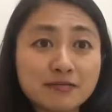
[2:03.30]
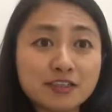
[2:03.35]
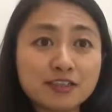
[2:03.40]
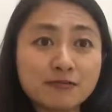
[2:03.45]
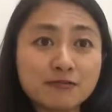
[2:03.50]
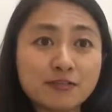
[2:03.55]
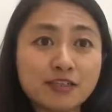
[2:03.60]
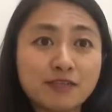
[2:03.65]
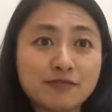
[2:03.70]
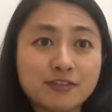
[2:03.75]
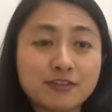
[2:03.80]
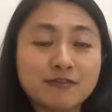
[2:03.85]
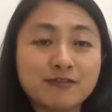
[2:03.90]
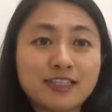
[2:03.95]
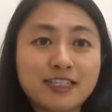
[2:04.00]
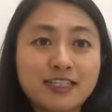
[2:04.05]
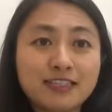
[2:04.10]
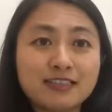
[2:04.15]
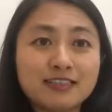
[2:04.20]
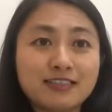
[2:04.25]
from the
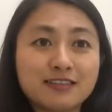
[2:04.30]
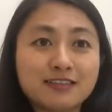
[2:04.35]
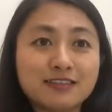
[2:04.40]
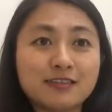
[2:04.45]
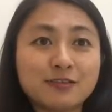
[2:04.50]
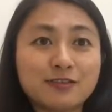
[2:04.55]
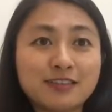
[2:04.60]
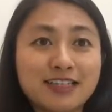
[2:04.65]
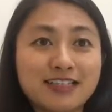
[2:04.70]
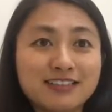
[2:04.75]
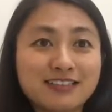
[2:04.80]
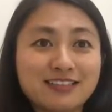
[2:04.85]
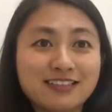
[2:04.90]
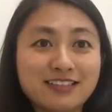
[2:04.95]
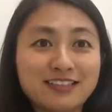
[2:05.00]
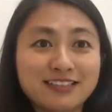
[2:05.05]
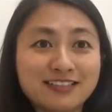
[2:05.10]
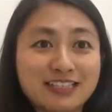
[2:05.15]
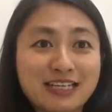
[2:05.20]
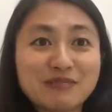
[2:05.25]
VAT. So that's
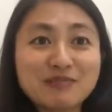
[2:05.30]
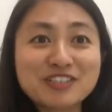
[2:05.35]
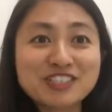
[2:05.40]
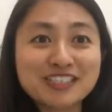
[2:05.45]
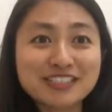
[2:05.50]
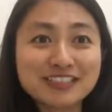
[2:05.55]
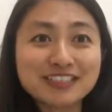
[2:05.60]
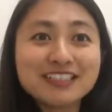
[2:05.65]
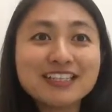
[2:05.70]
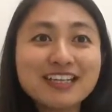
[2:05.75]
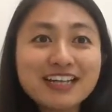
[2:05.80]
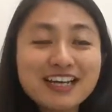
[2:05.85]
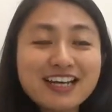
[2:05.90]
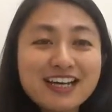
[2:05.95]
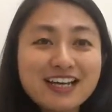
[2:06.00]
exemption.